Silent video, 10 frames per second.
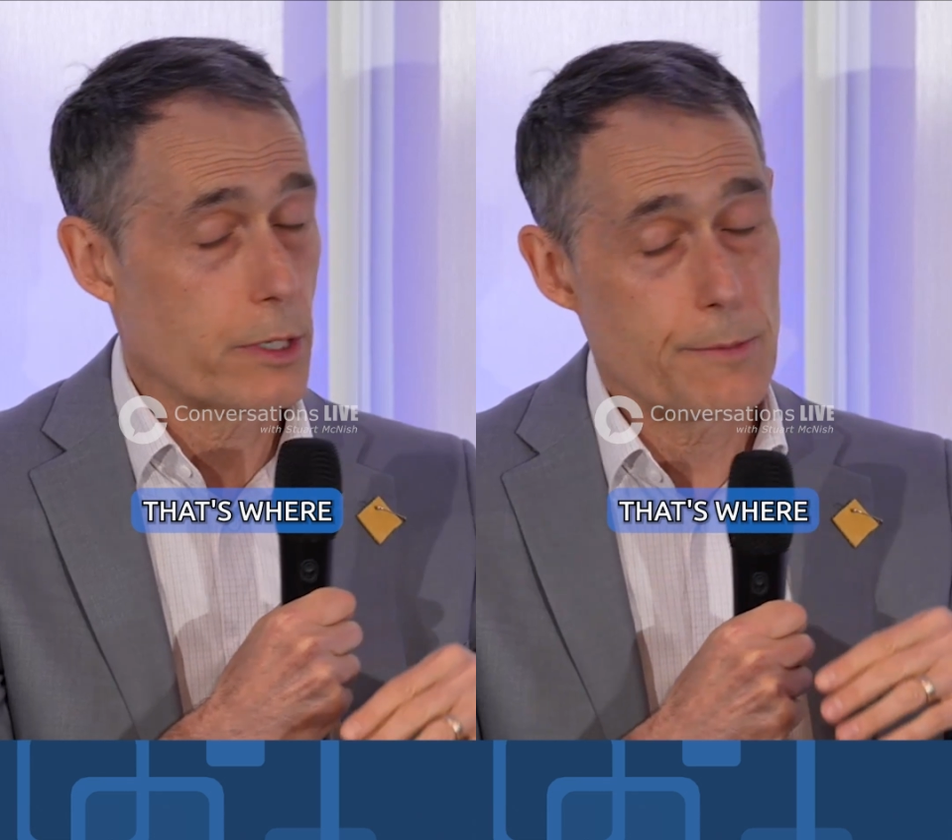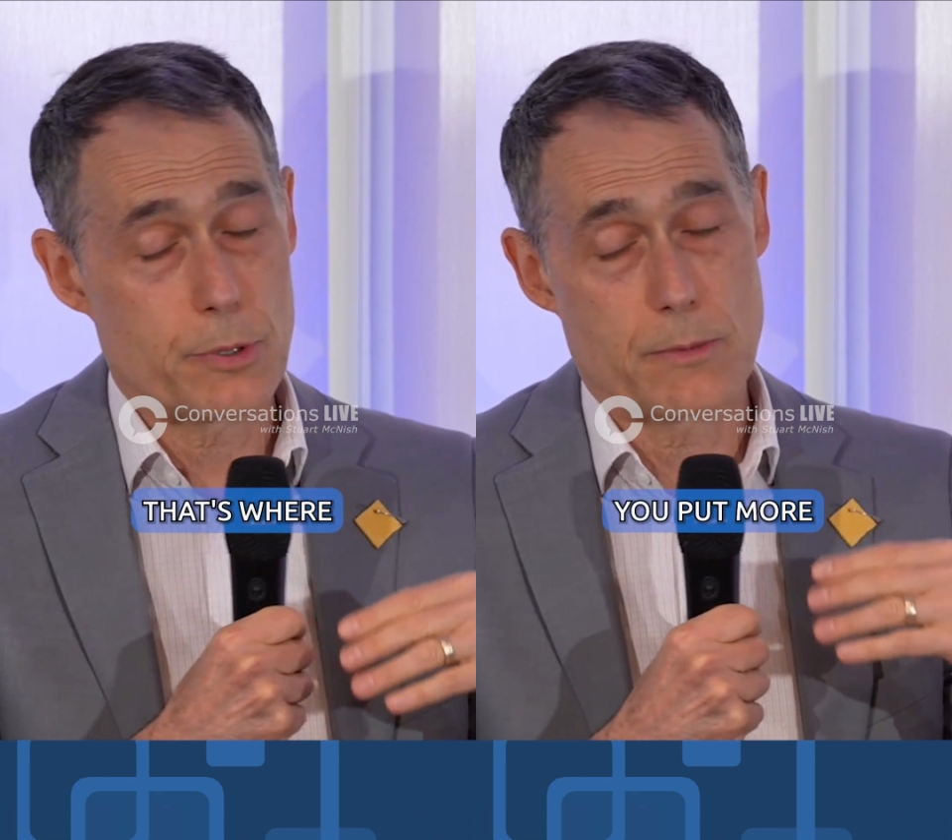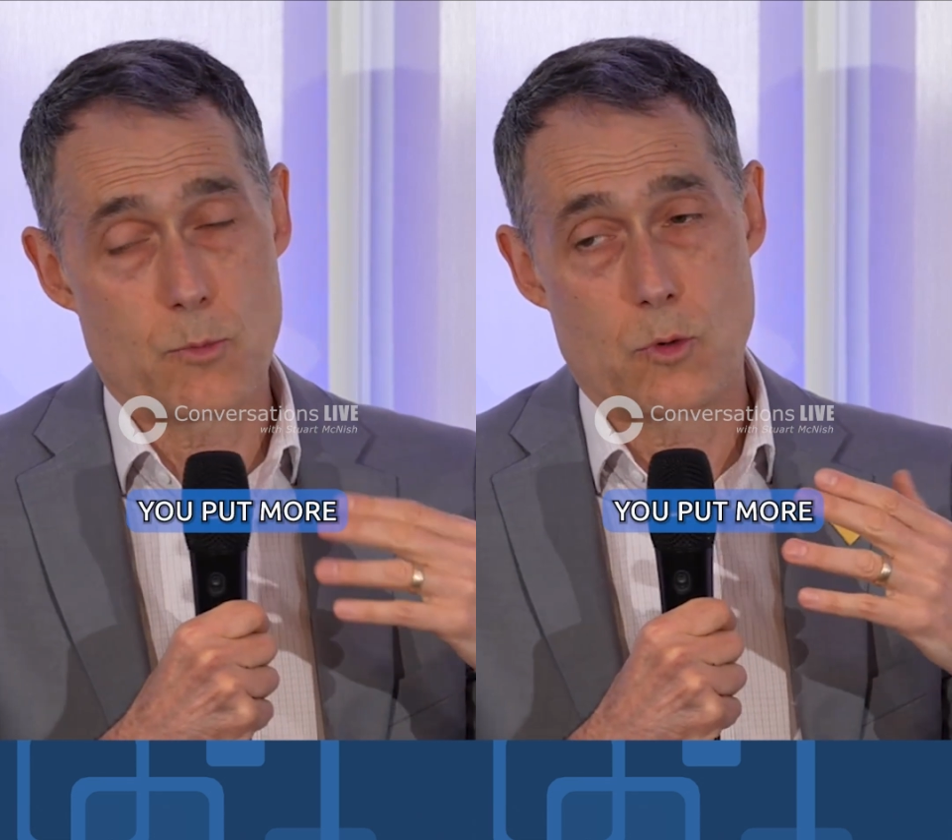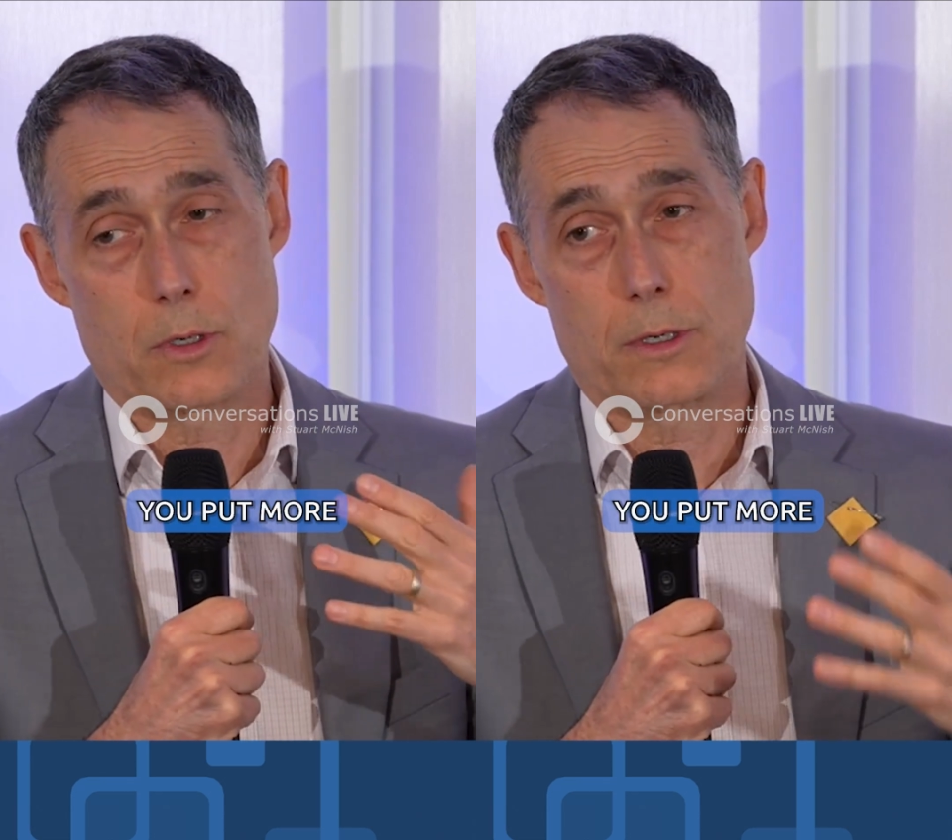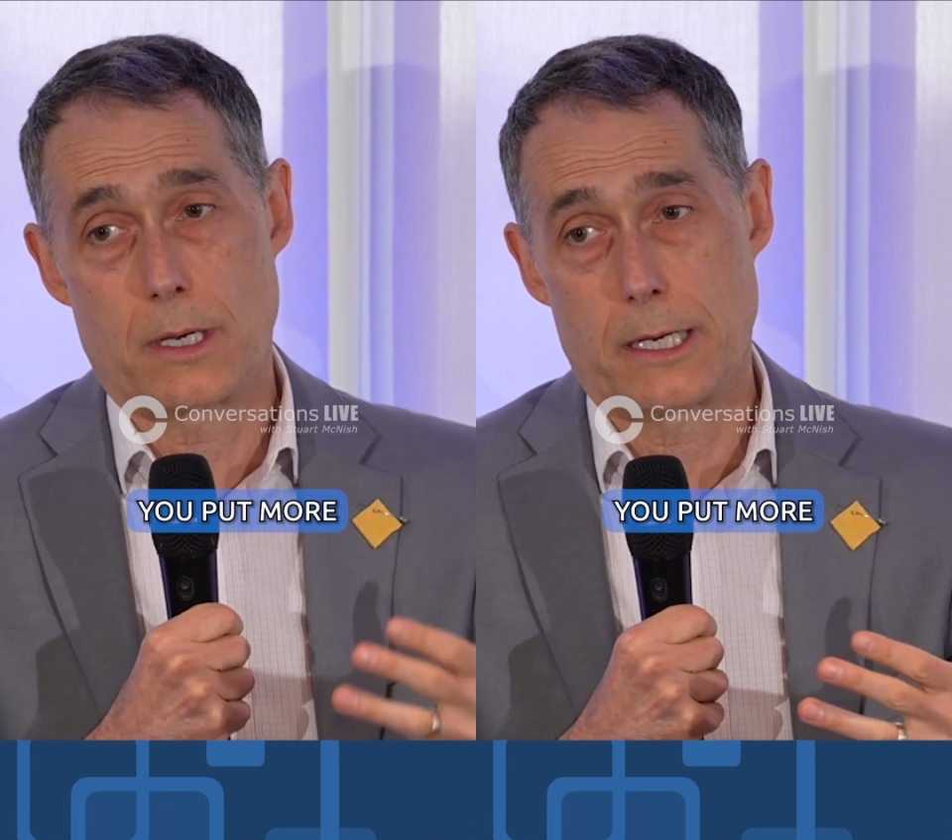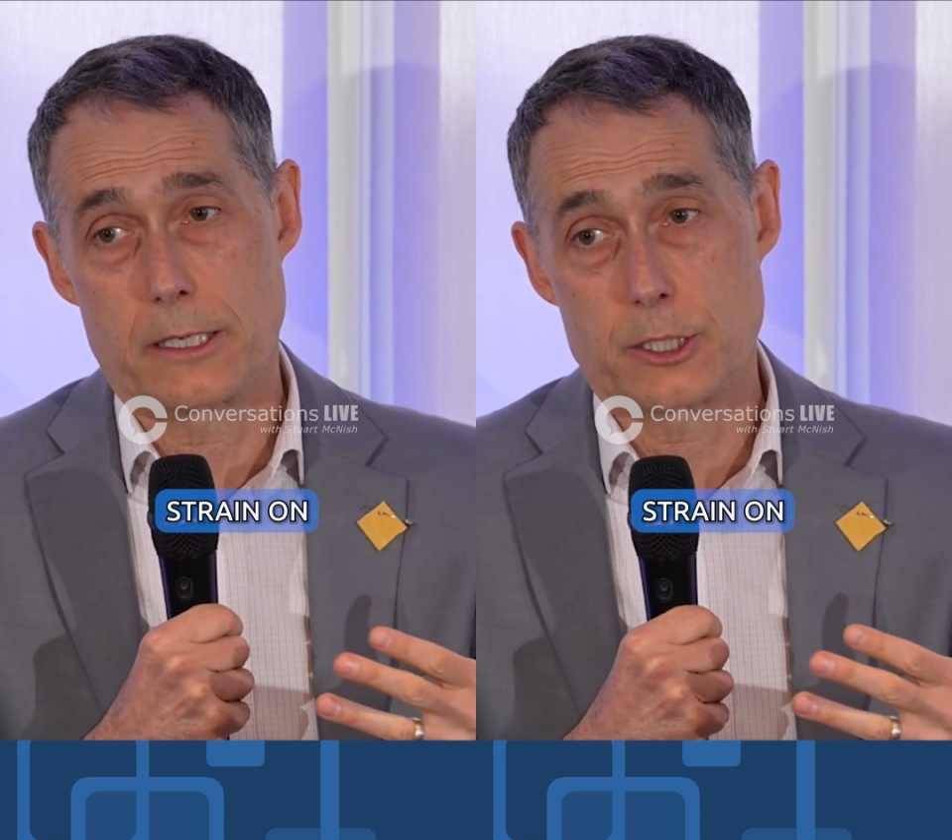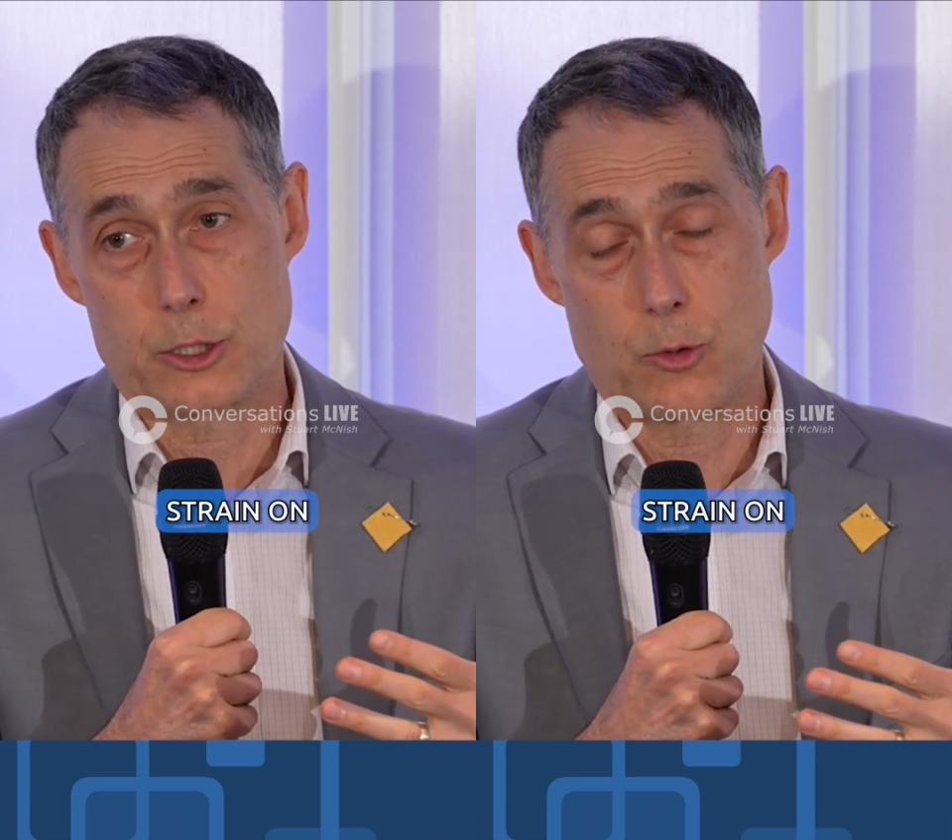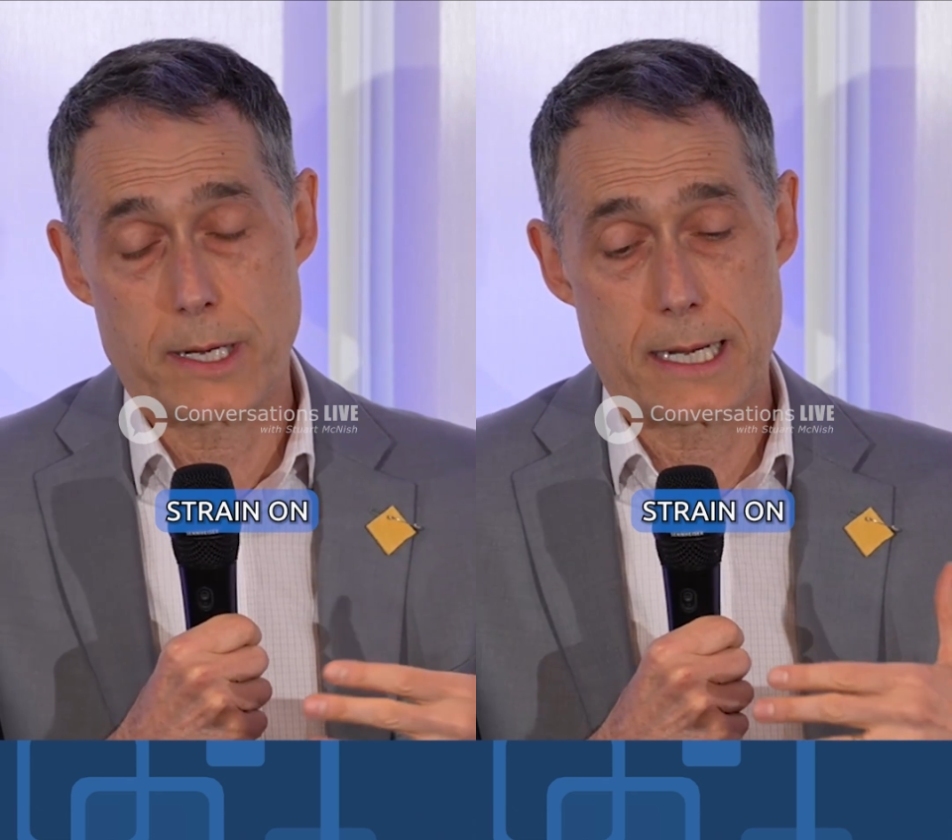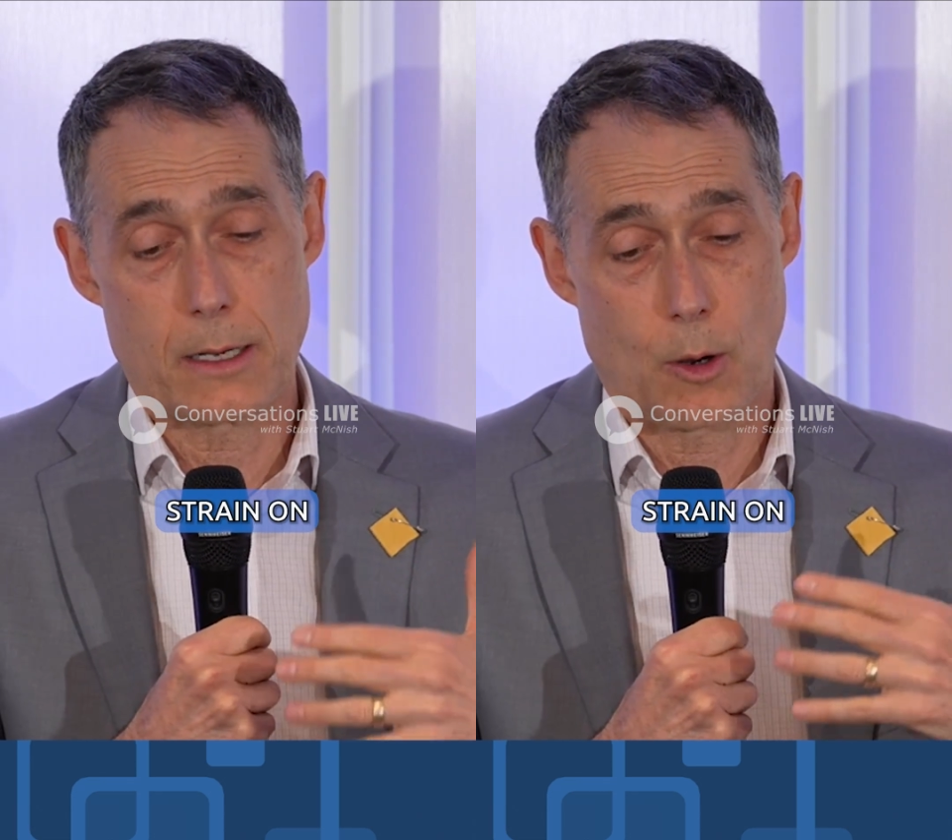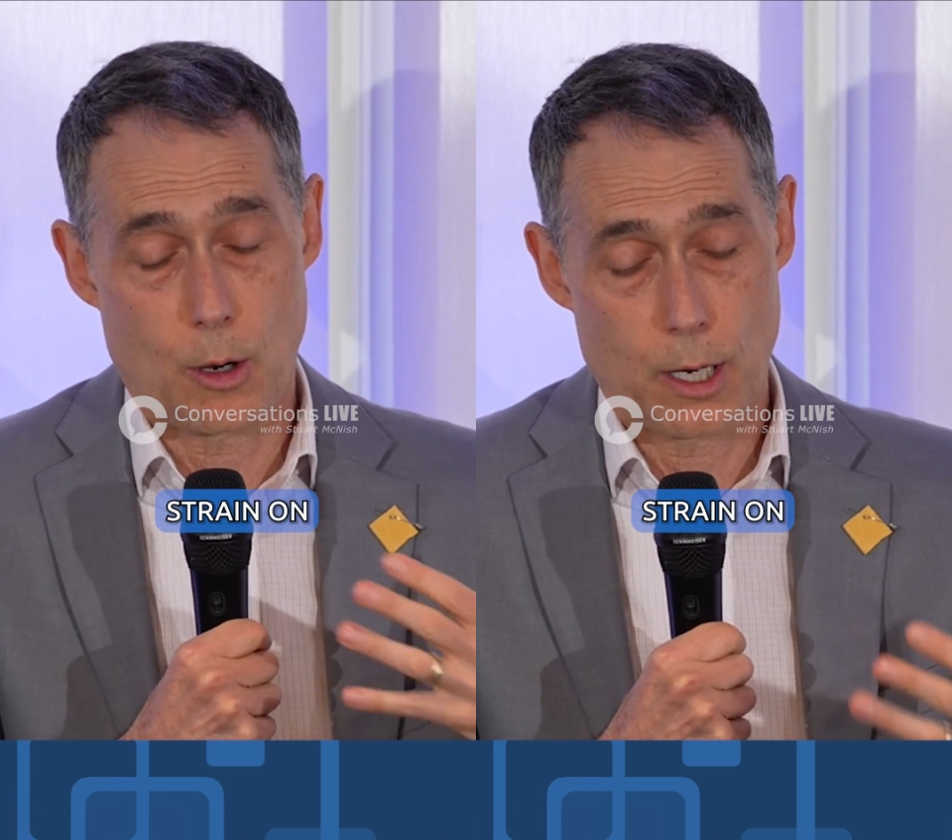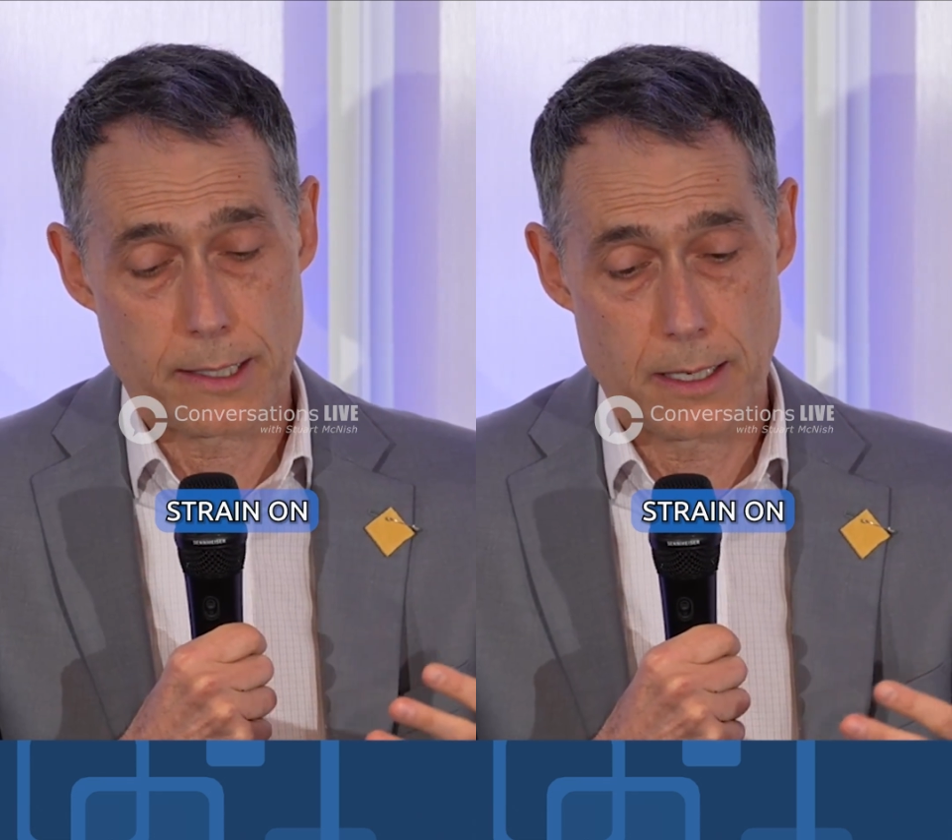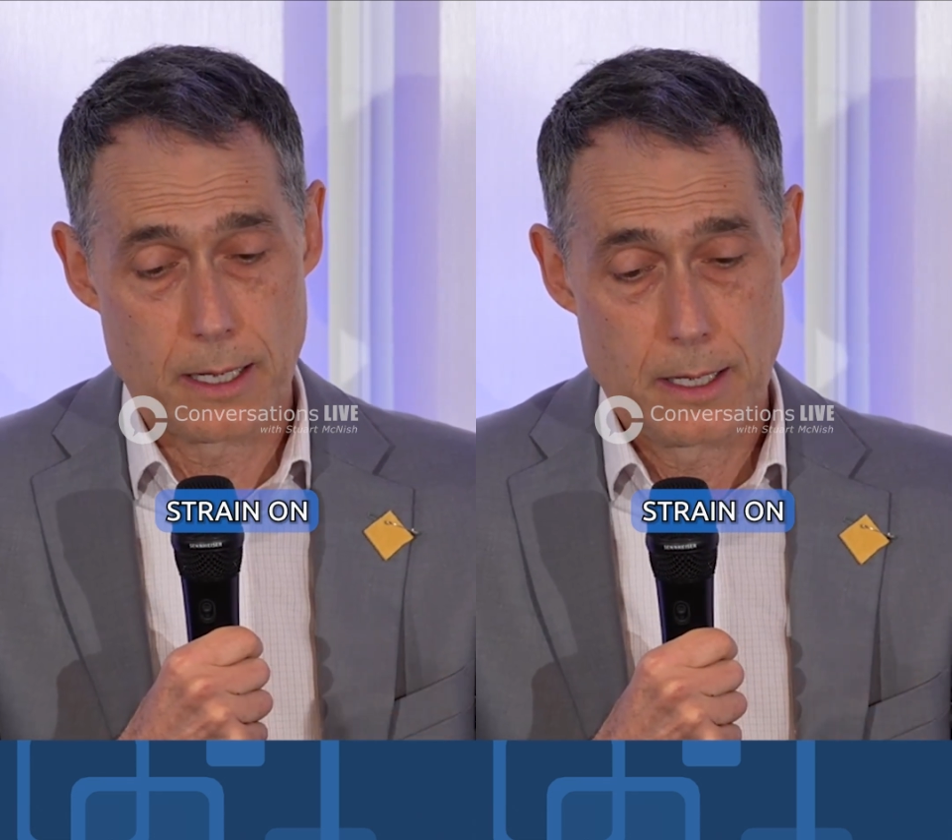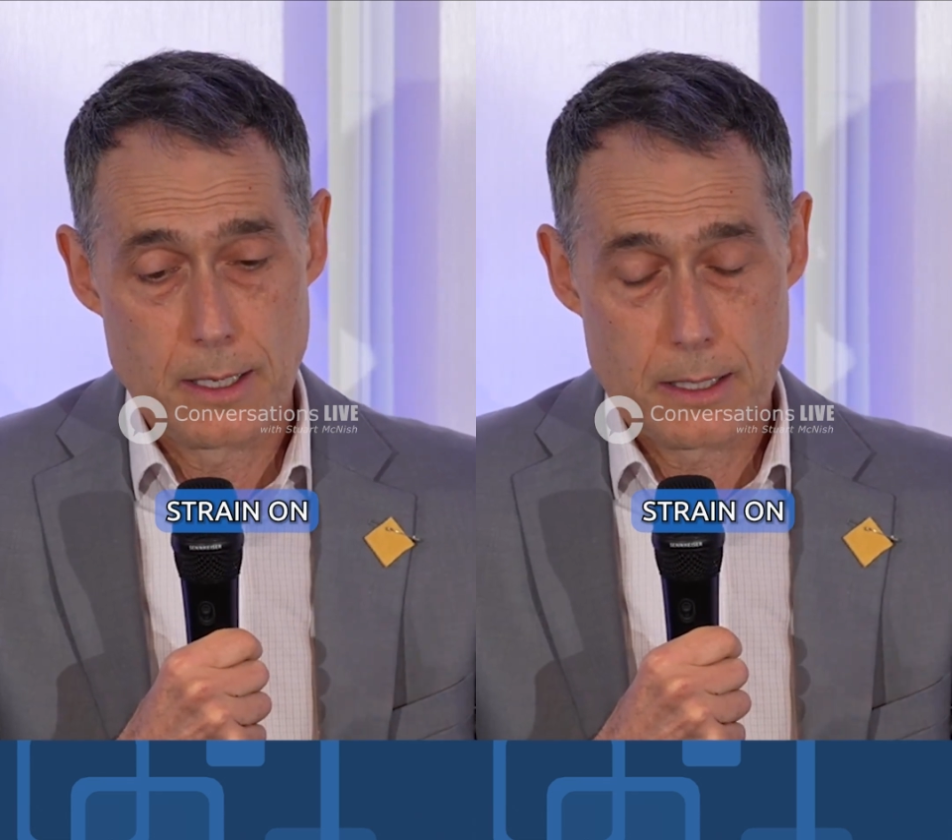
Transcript: that's where you put more uh, strain on